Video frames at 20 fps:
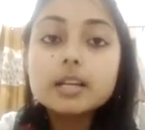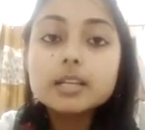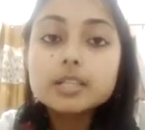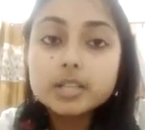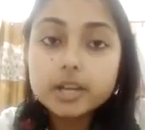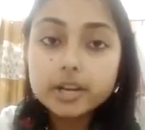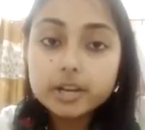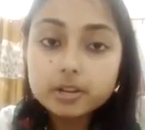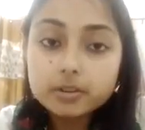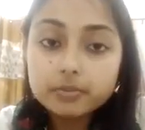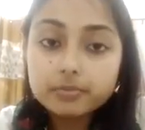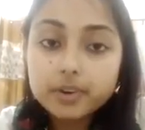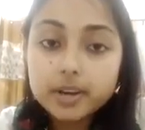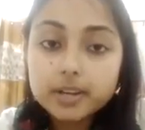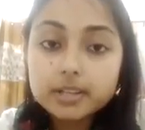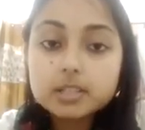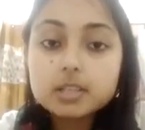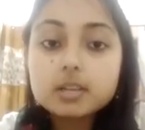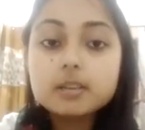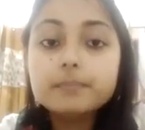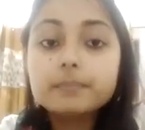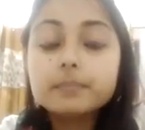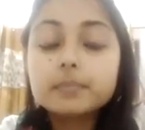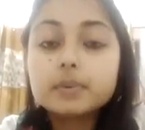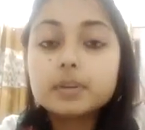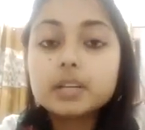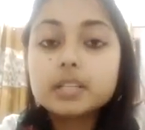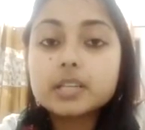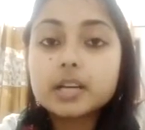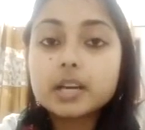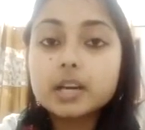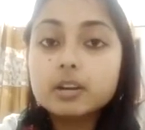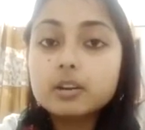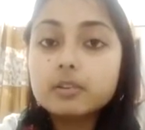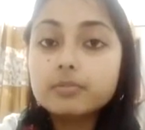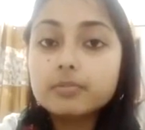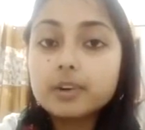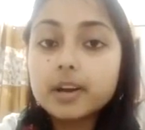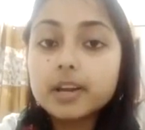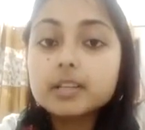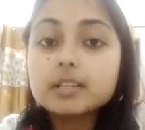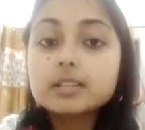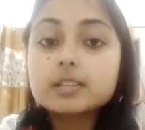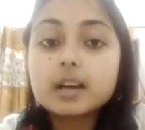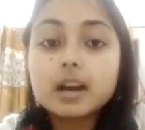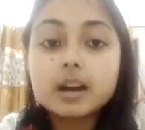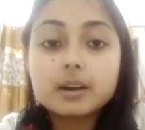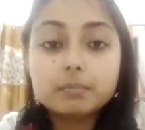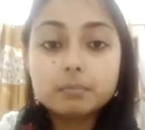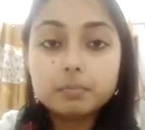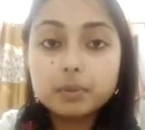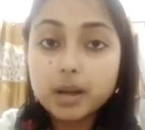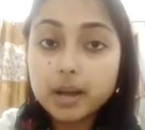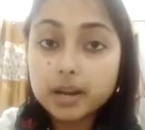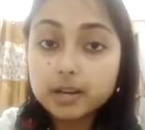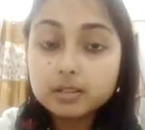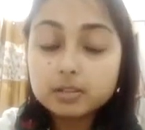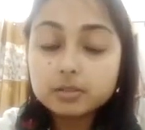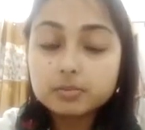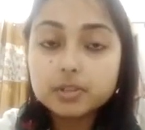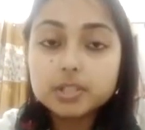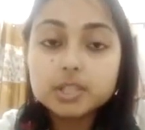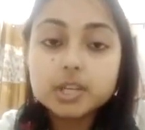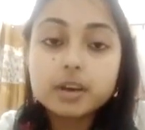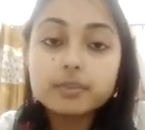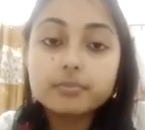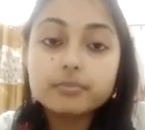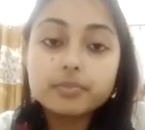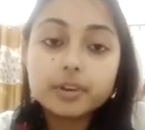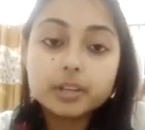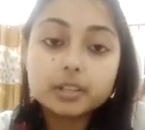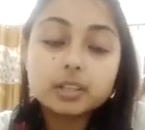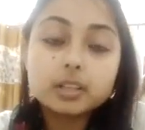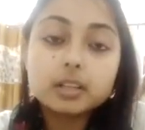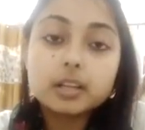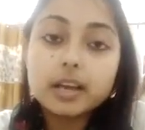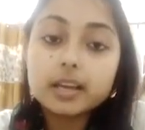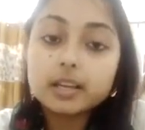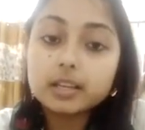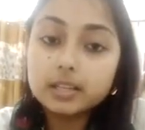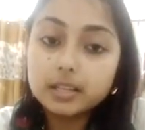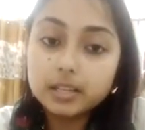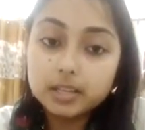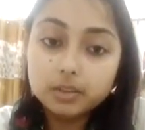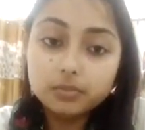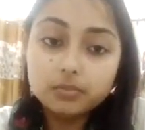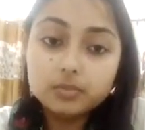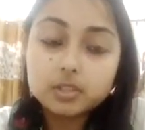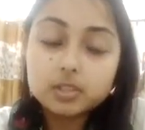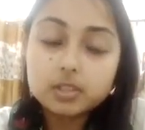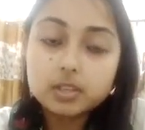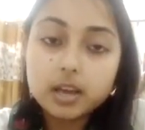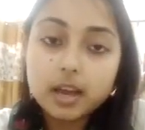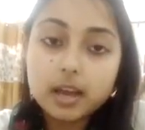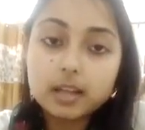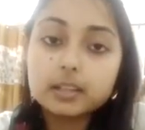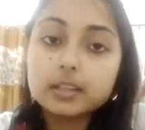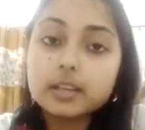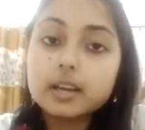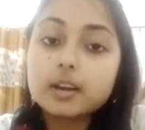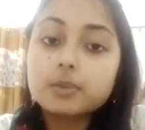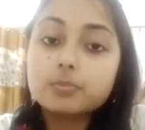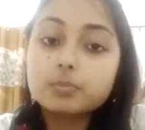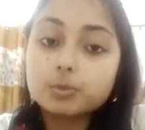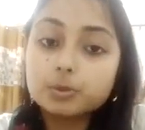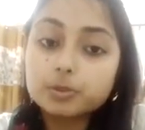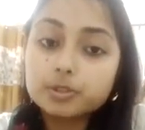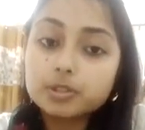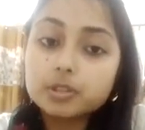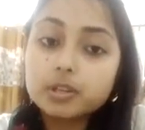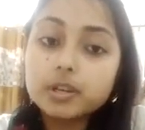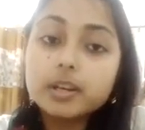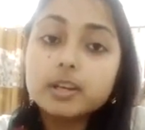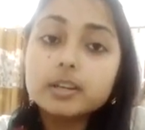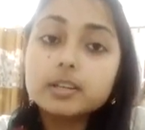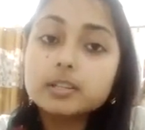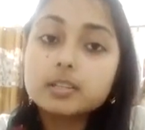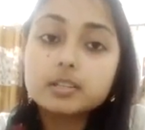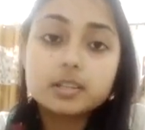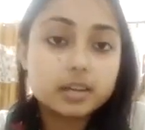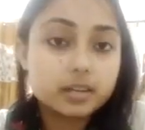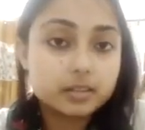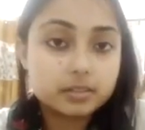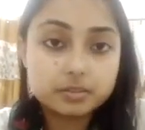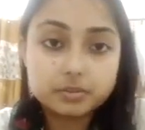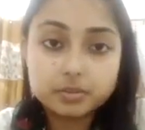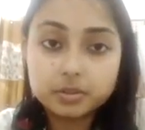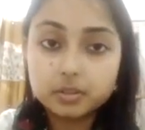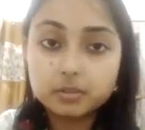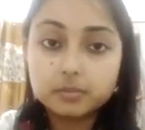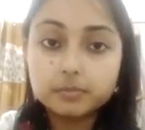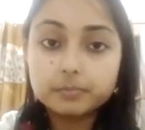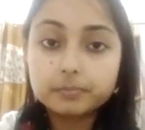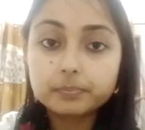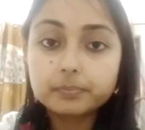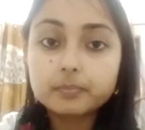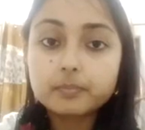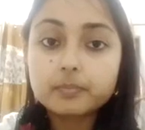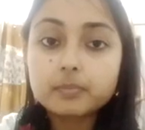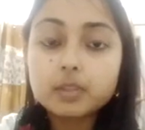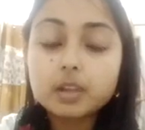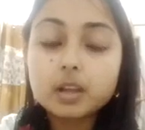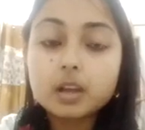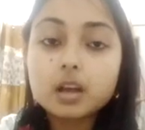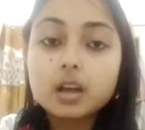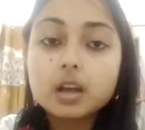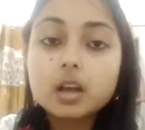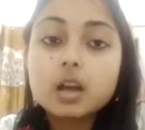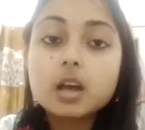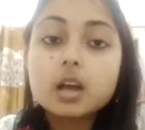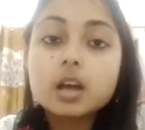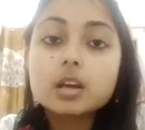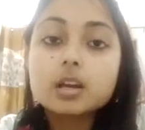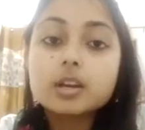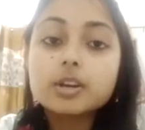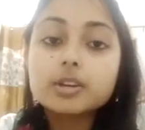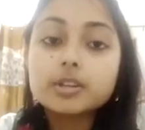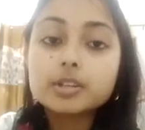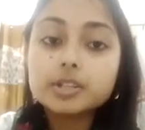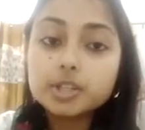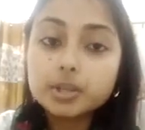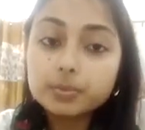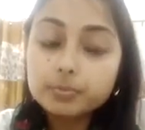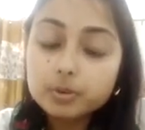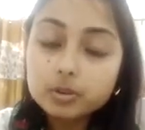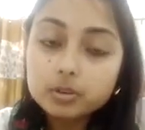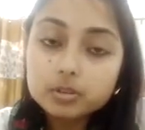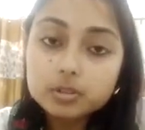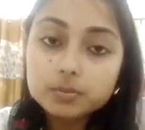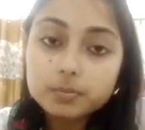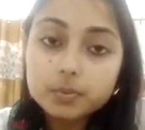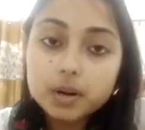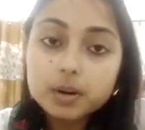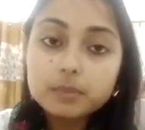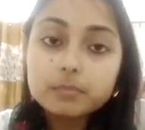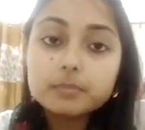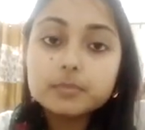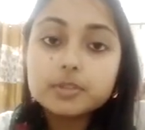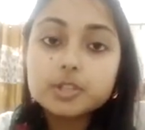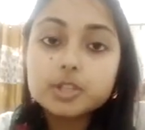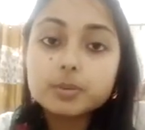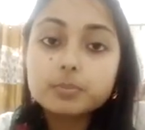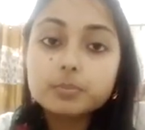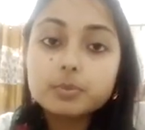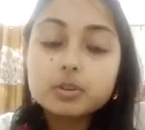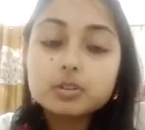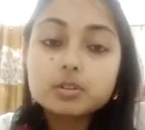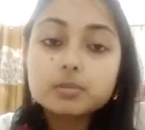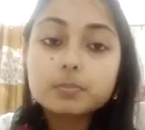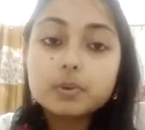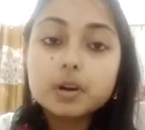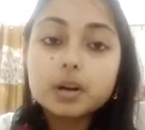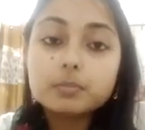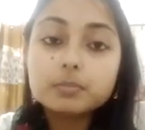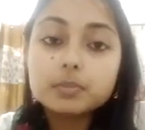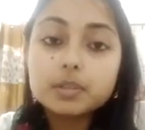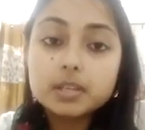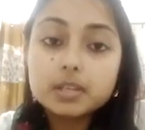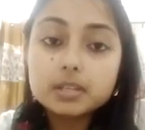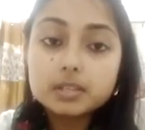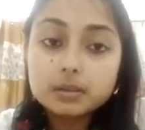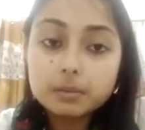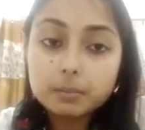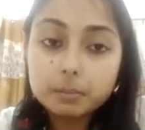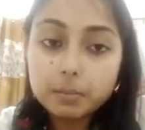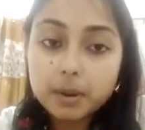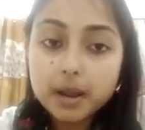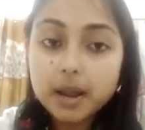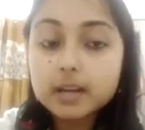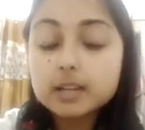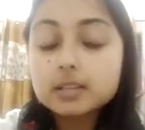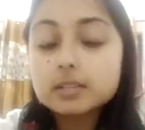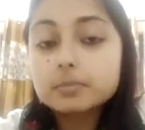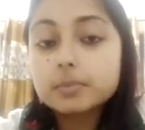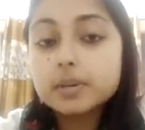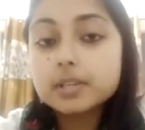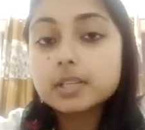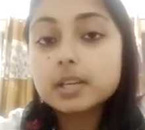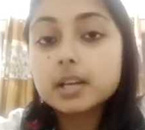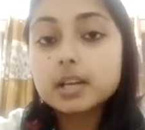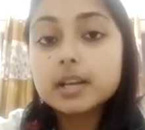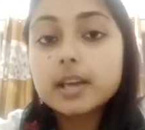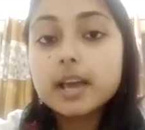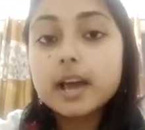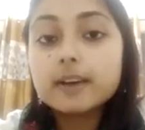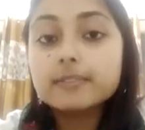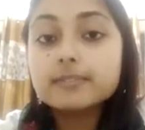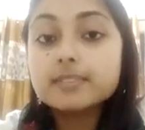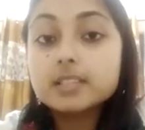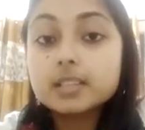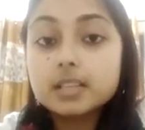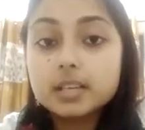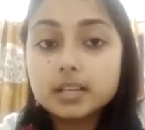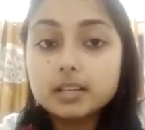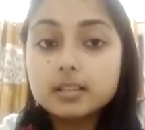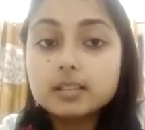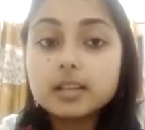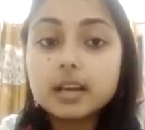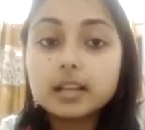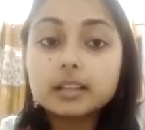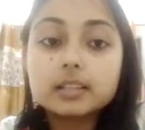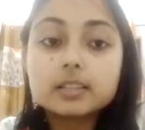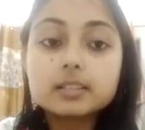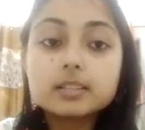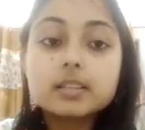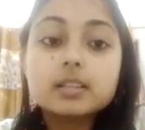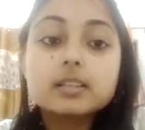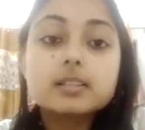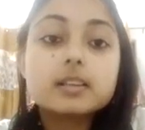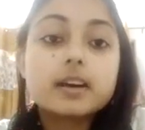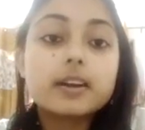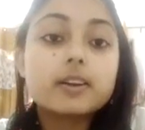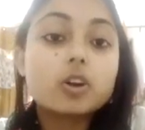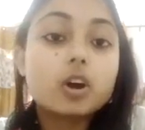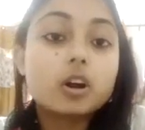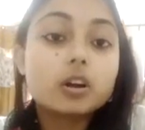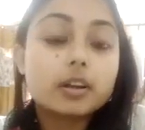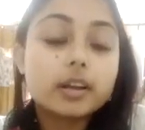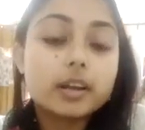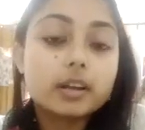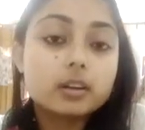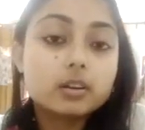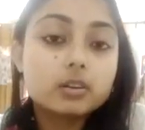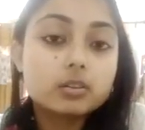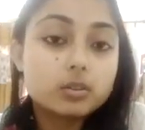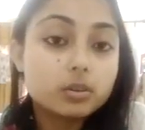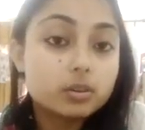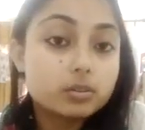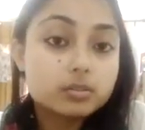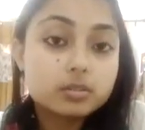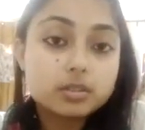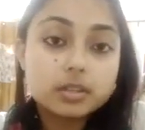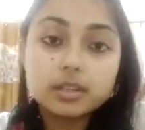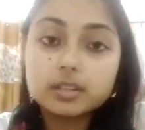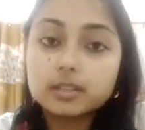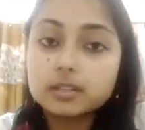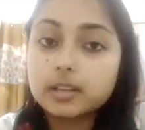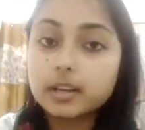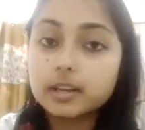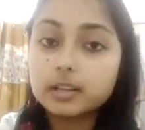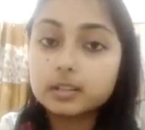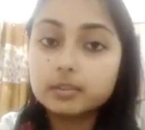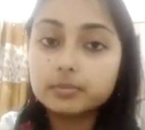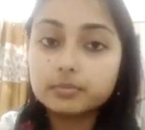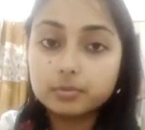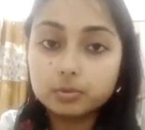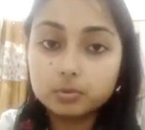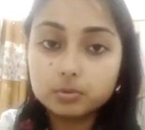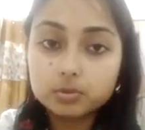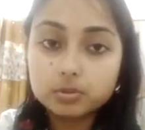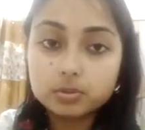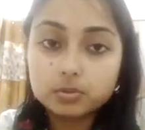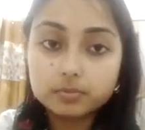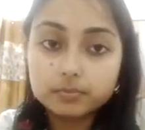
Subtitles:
Pteridophyta. Pteridophytes are plants which have feather-like leaves and they are mostly terrestrial. Gymnosperm, these plants basically have seeds and the seeds are not enclosed inside the fruit.